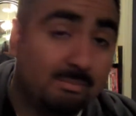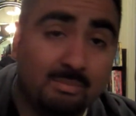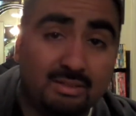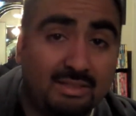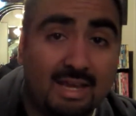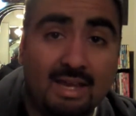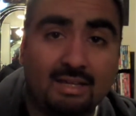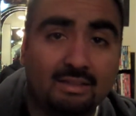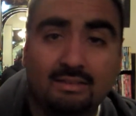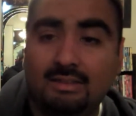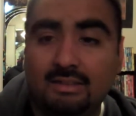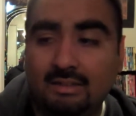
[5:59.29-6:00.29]
But yeah,
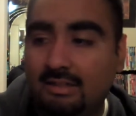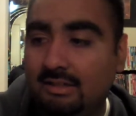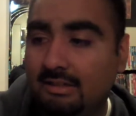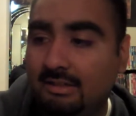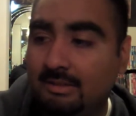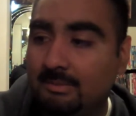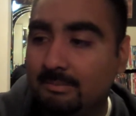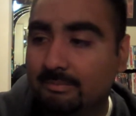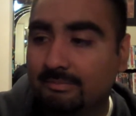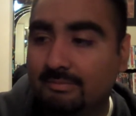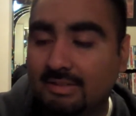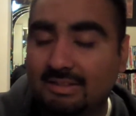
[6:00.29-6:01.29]

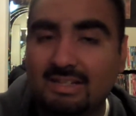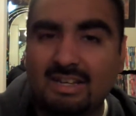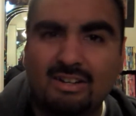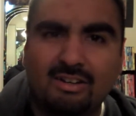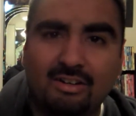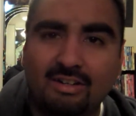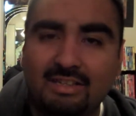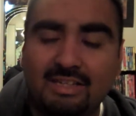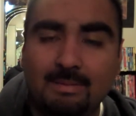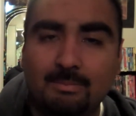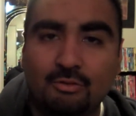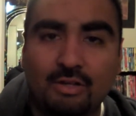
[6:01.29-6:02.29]
it's kind of hard to
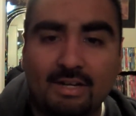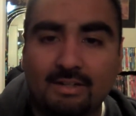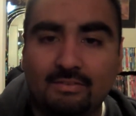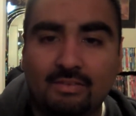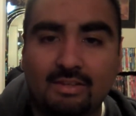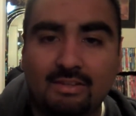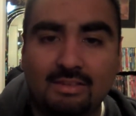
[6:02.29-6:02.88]
keep track of all the